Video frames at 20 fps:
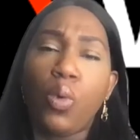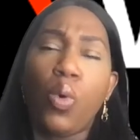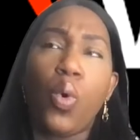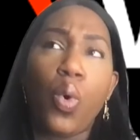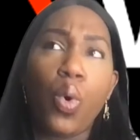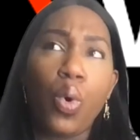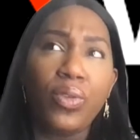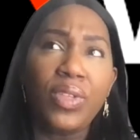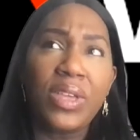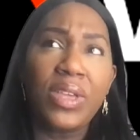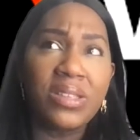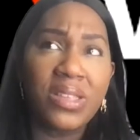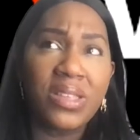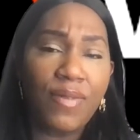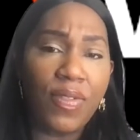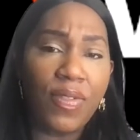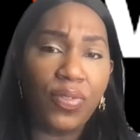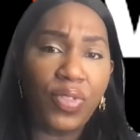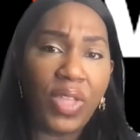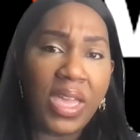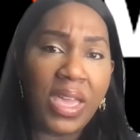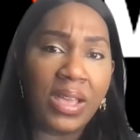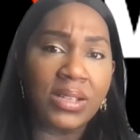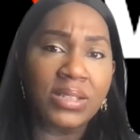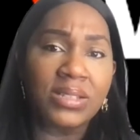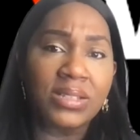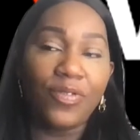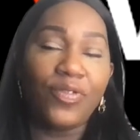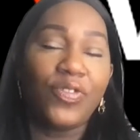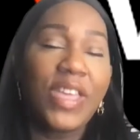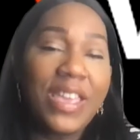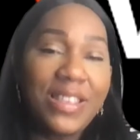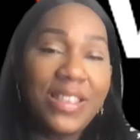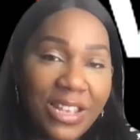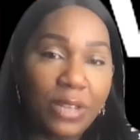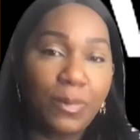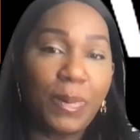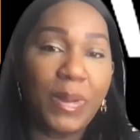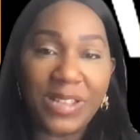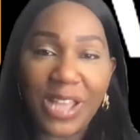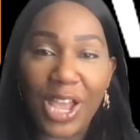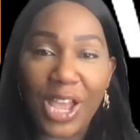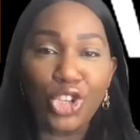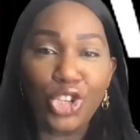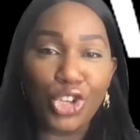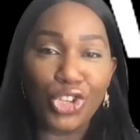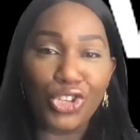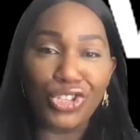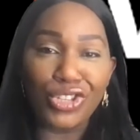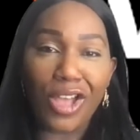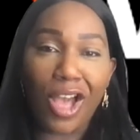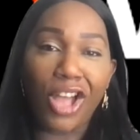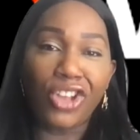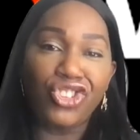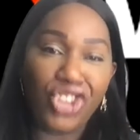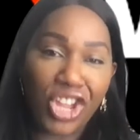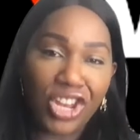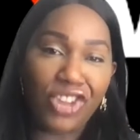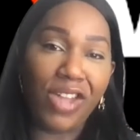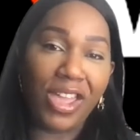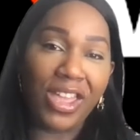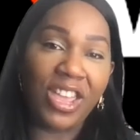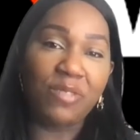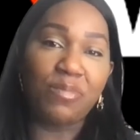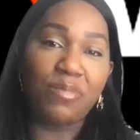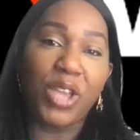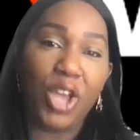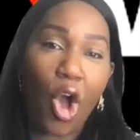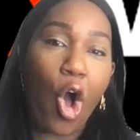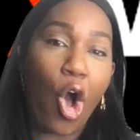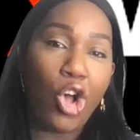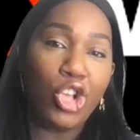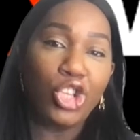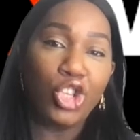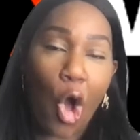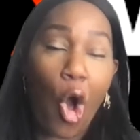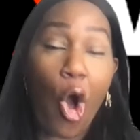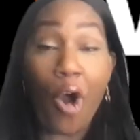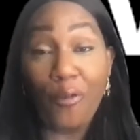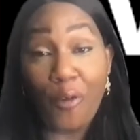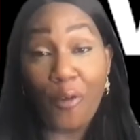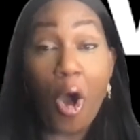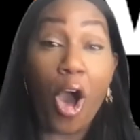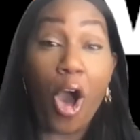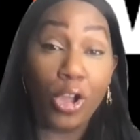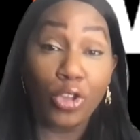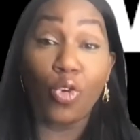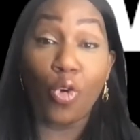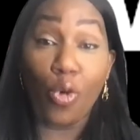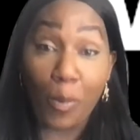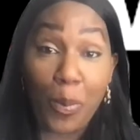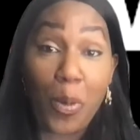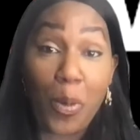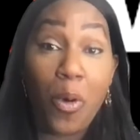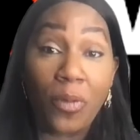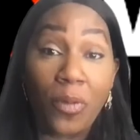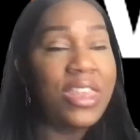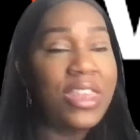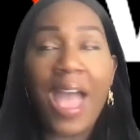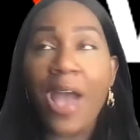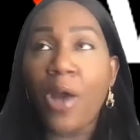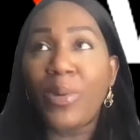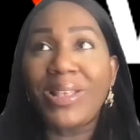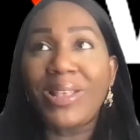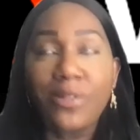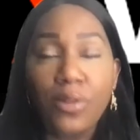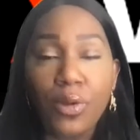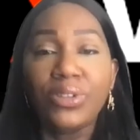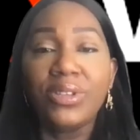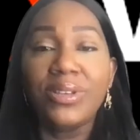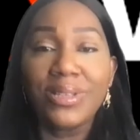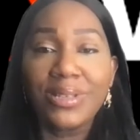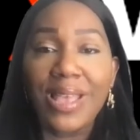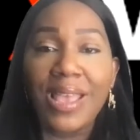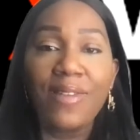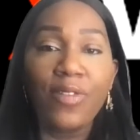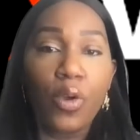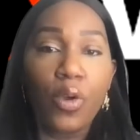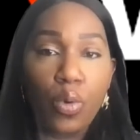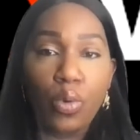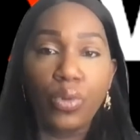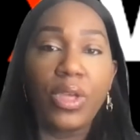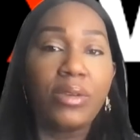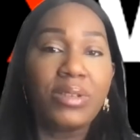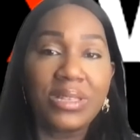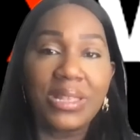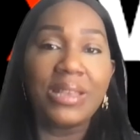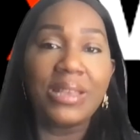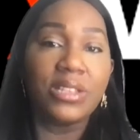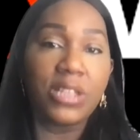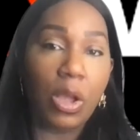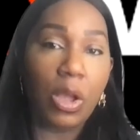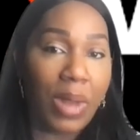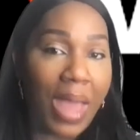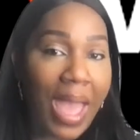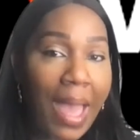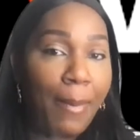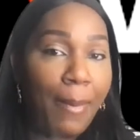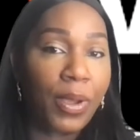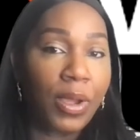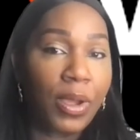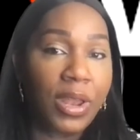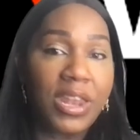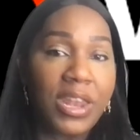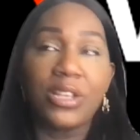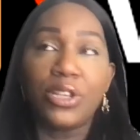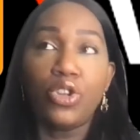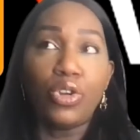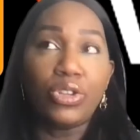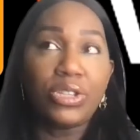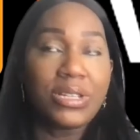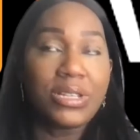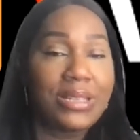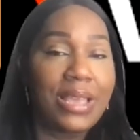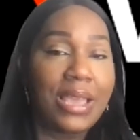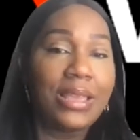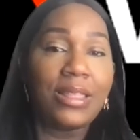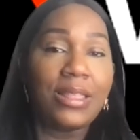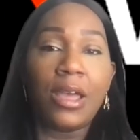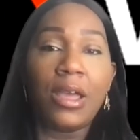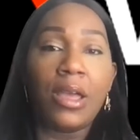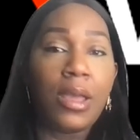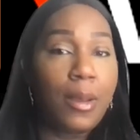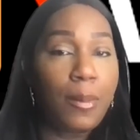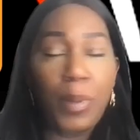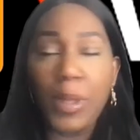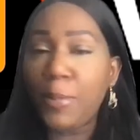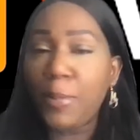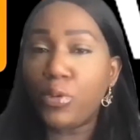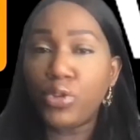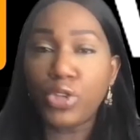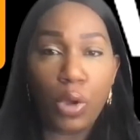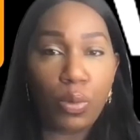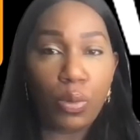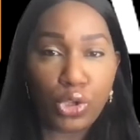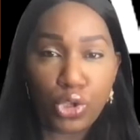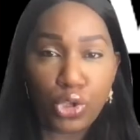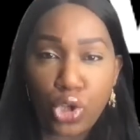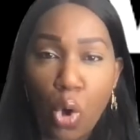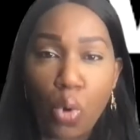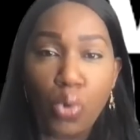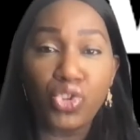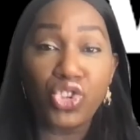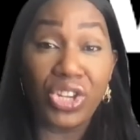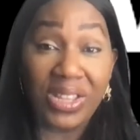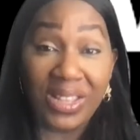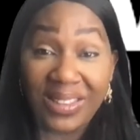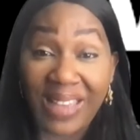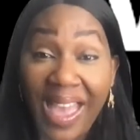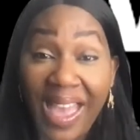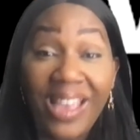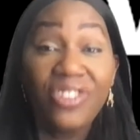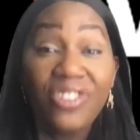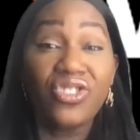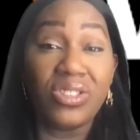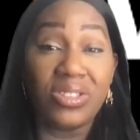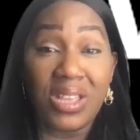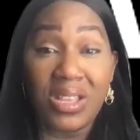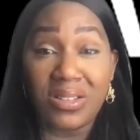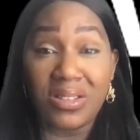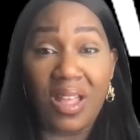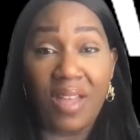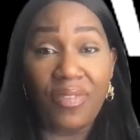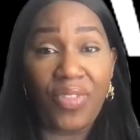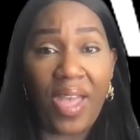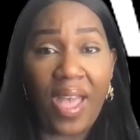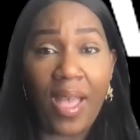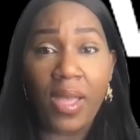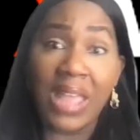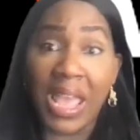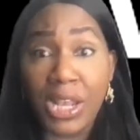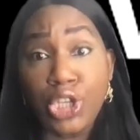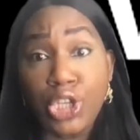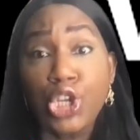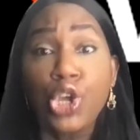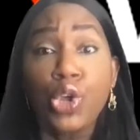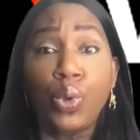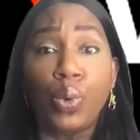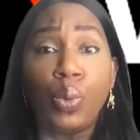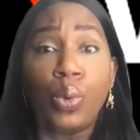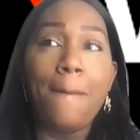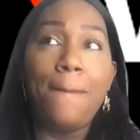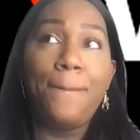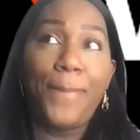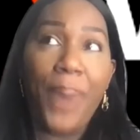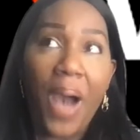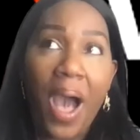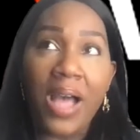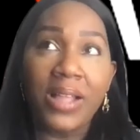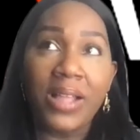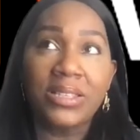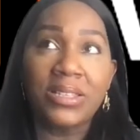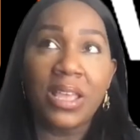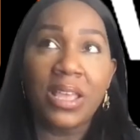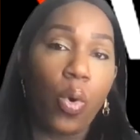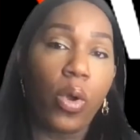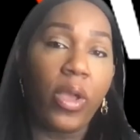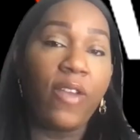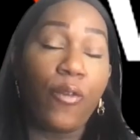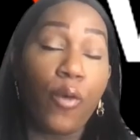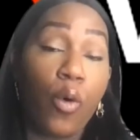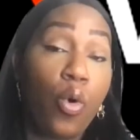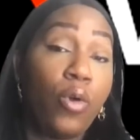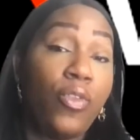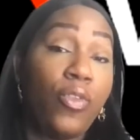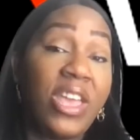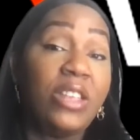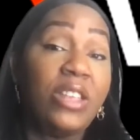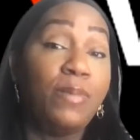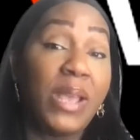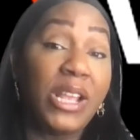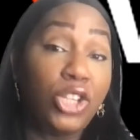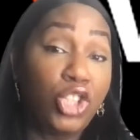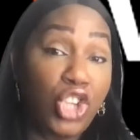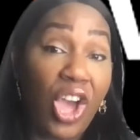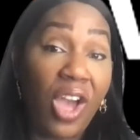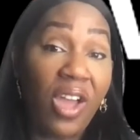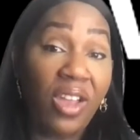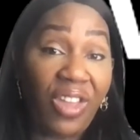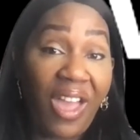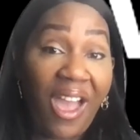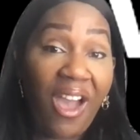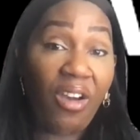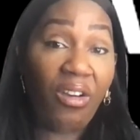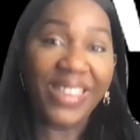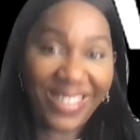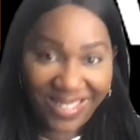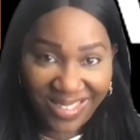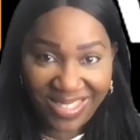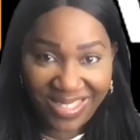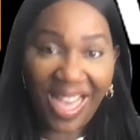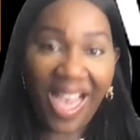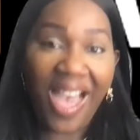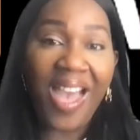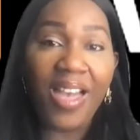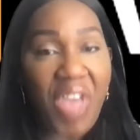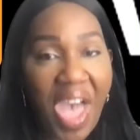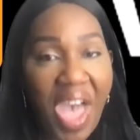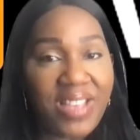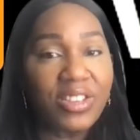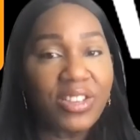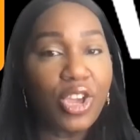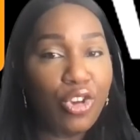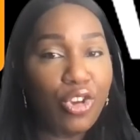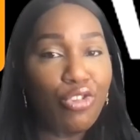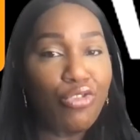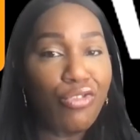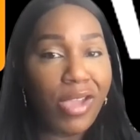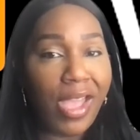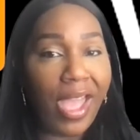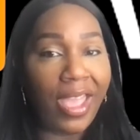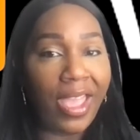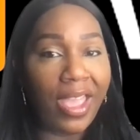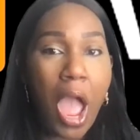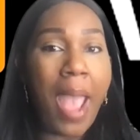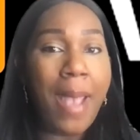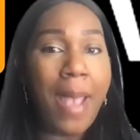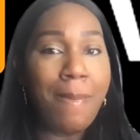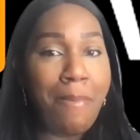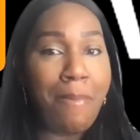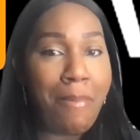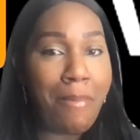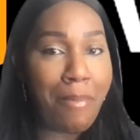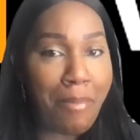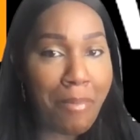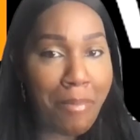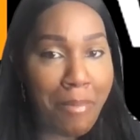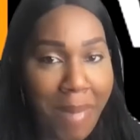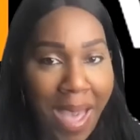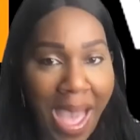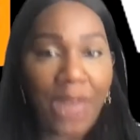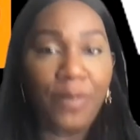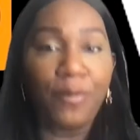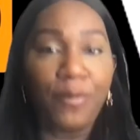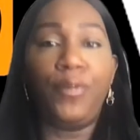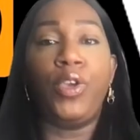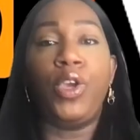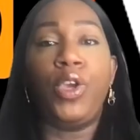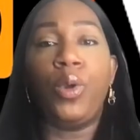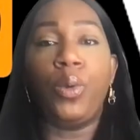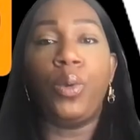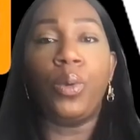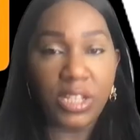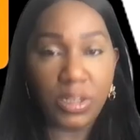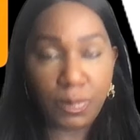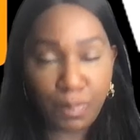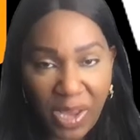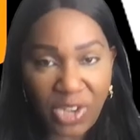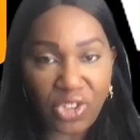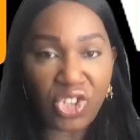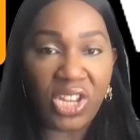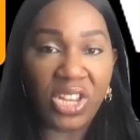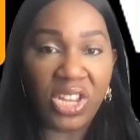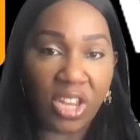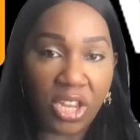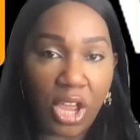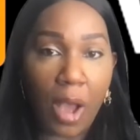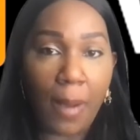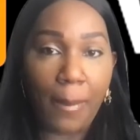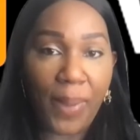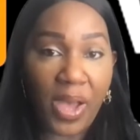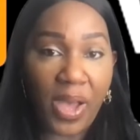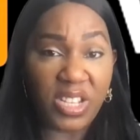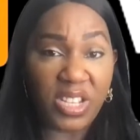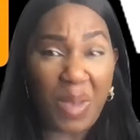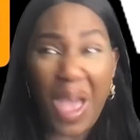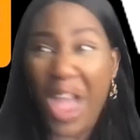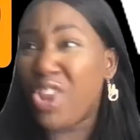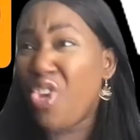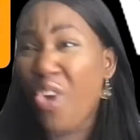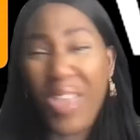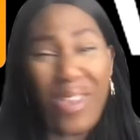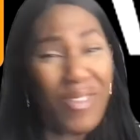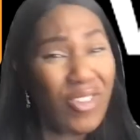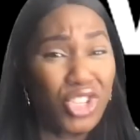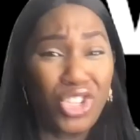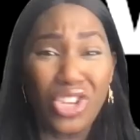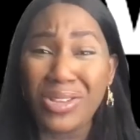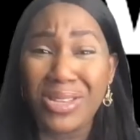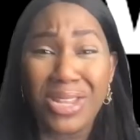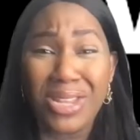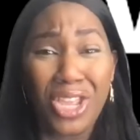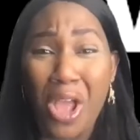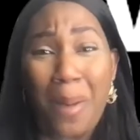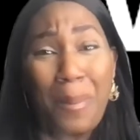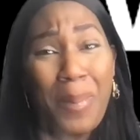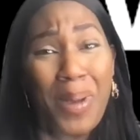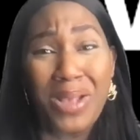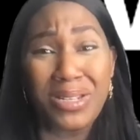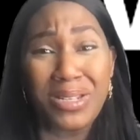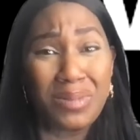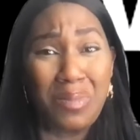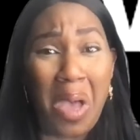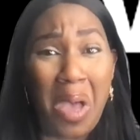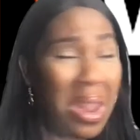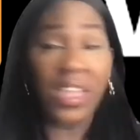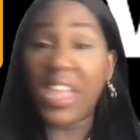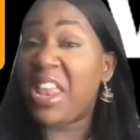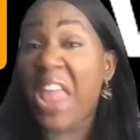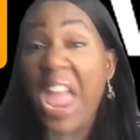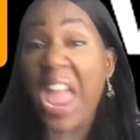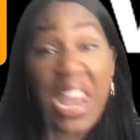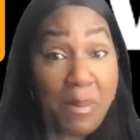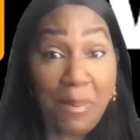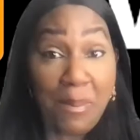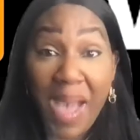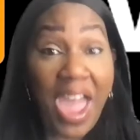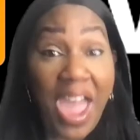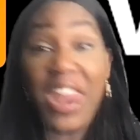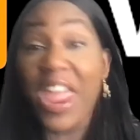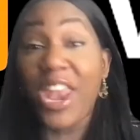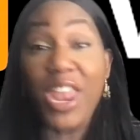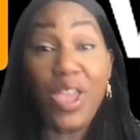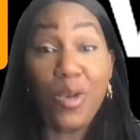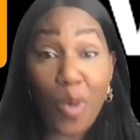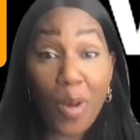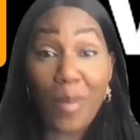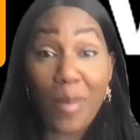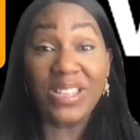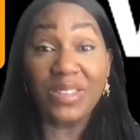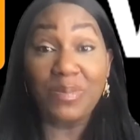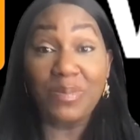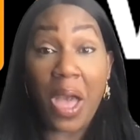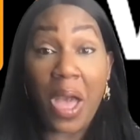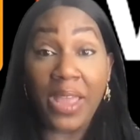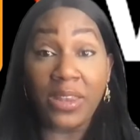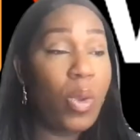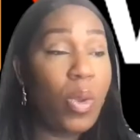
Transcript: All these different things, these expectations are generated because of hardcore porn. Now, it's not to say that all those things don't happen, and it's not to say that people don't indulge and engage in things like that. They do. But if all that is being churned out is that's going to create a mad view, especially in a young person's mind. And not even just in a young person's mind, in any man, any woman's mind.